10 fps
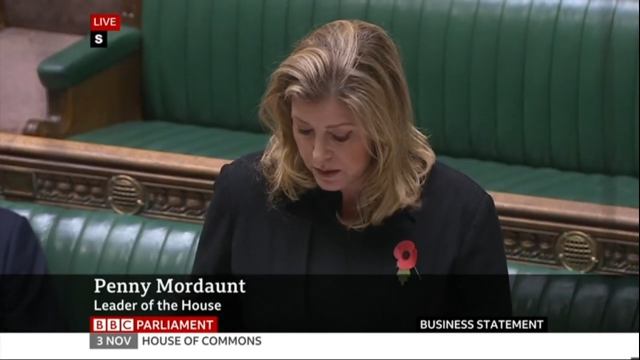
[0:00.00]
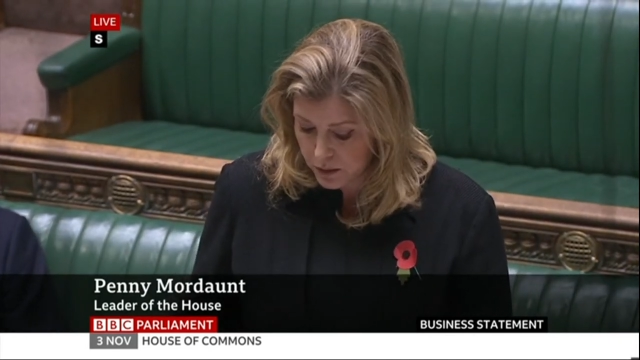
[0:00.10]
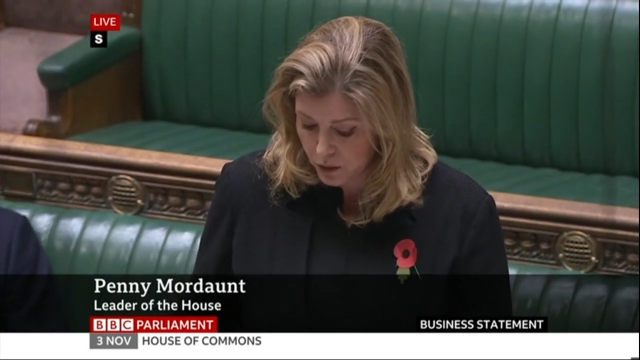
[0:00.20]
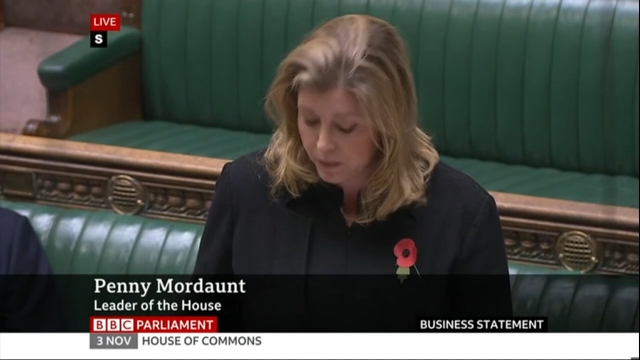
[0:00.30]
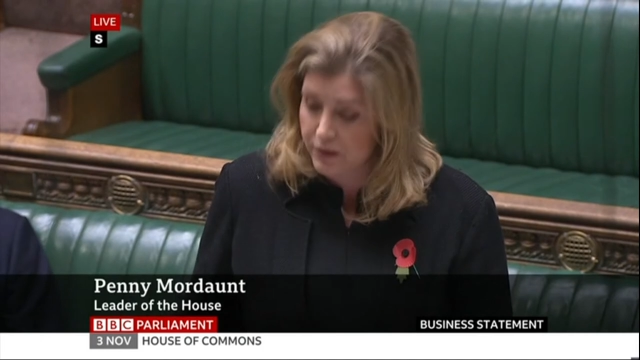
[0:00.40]

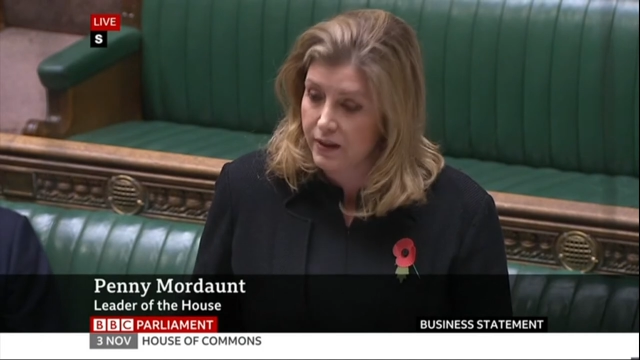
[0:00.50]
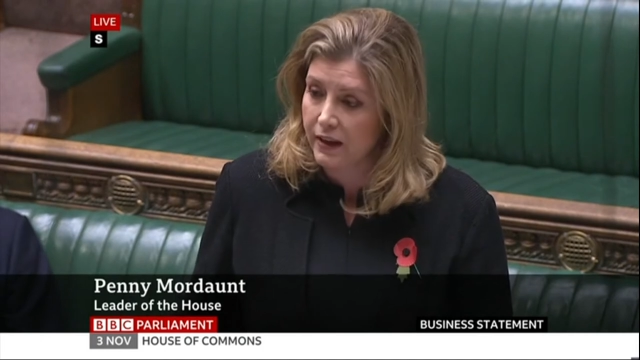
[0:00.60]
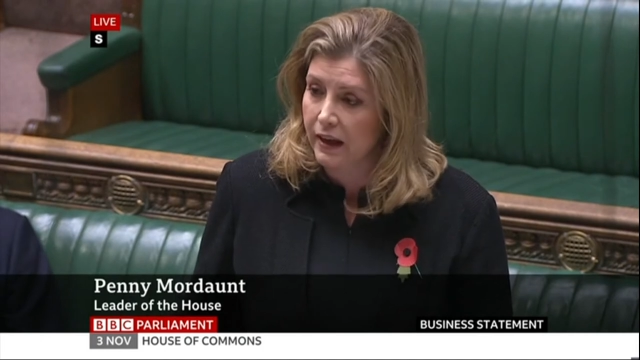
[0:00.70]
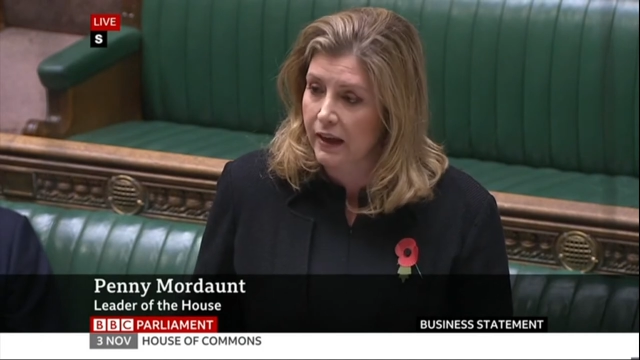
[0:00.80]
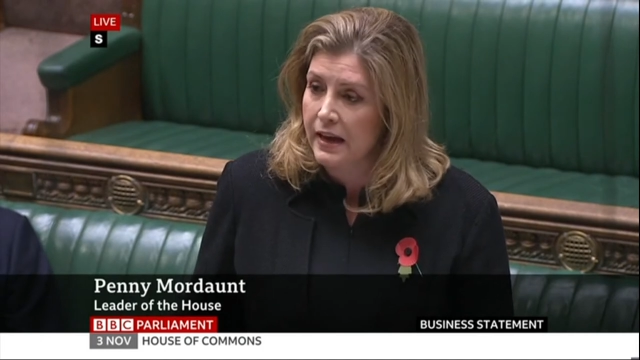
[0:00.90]
people will be
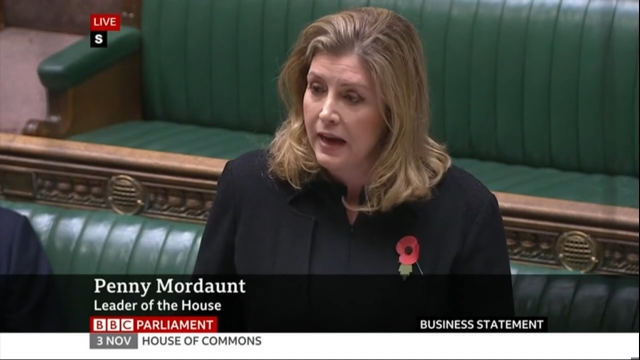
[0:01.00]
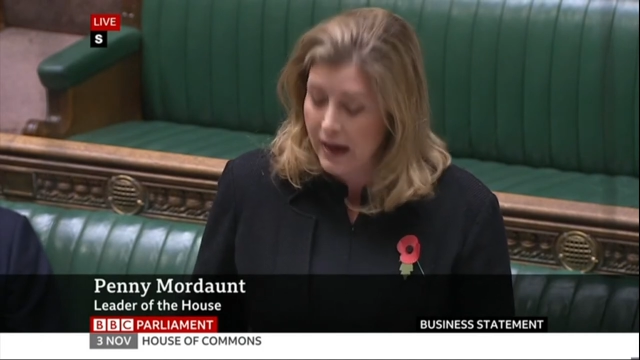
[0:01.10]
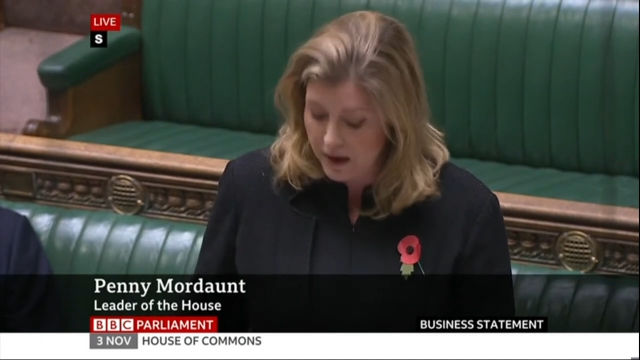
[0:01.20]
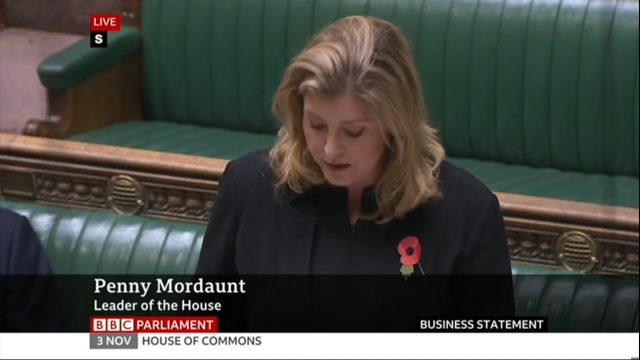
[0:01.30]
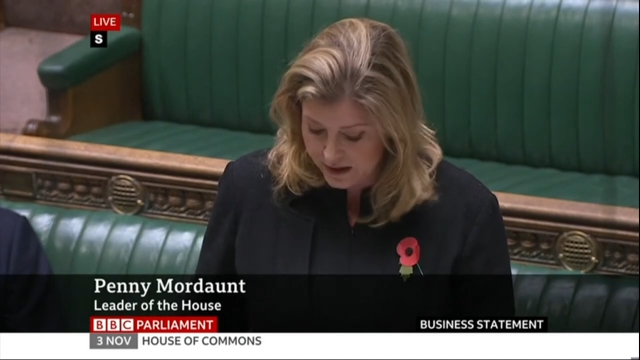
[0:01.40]
thinking
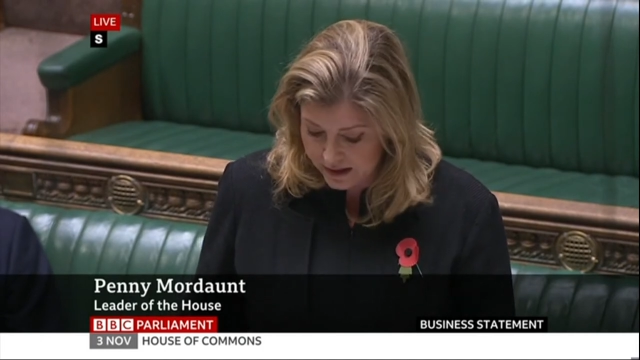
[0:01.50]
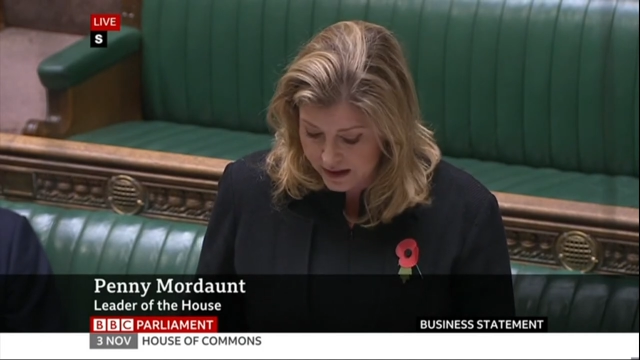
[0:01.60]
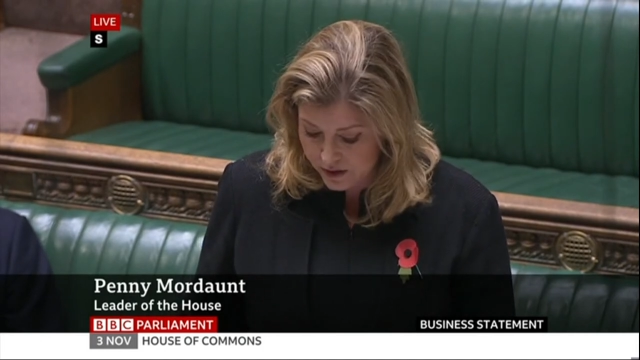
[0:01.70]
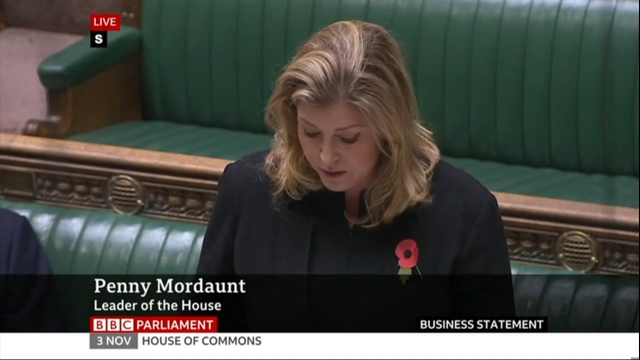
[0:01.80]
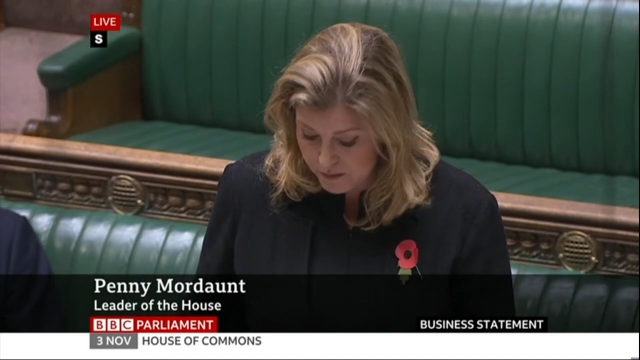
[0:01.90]
how they can
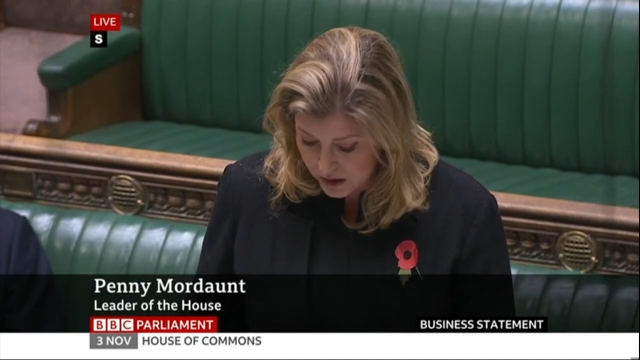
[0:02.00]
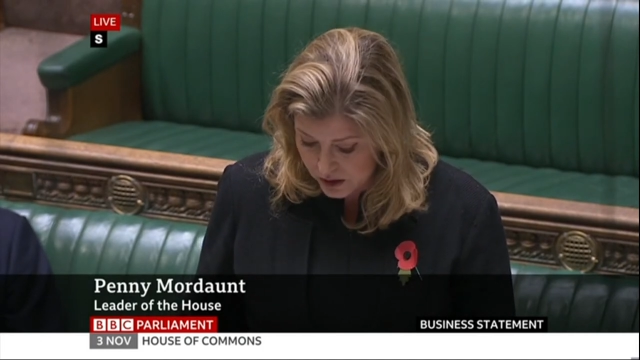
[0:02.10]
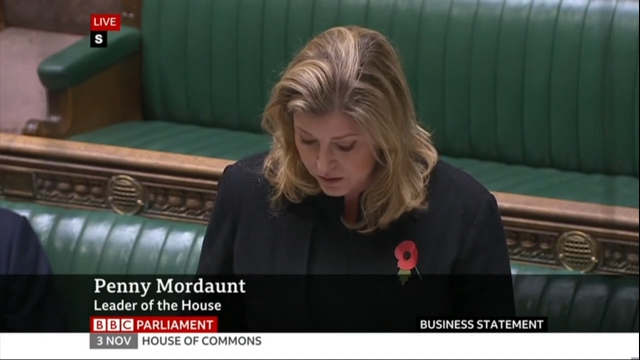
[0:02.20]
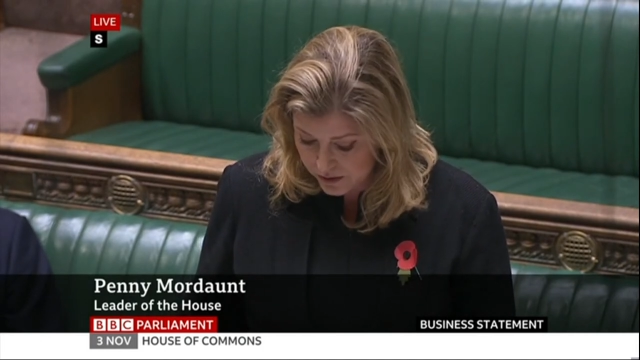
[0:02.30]
get the most